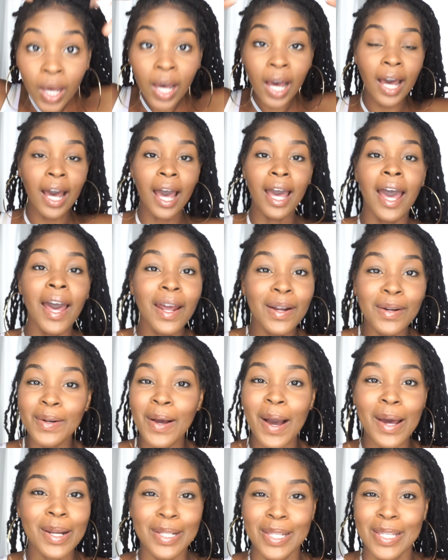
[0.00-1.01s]
I don't
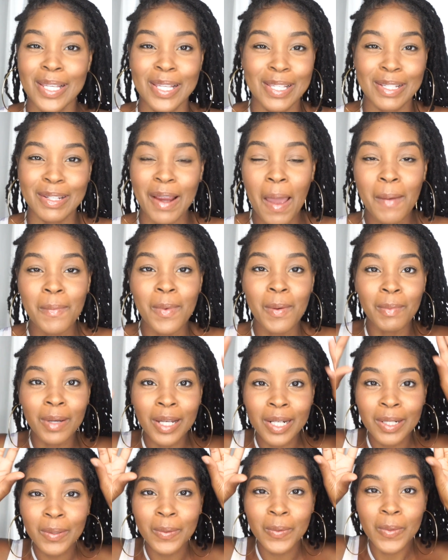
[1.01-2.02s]
know how to describe it,
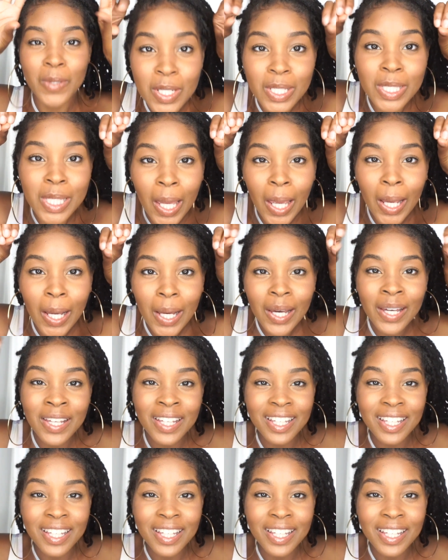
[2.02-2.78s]
but it was just like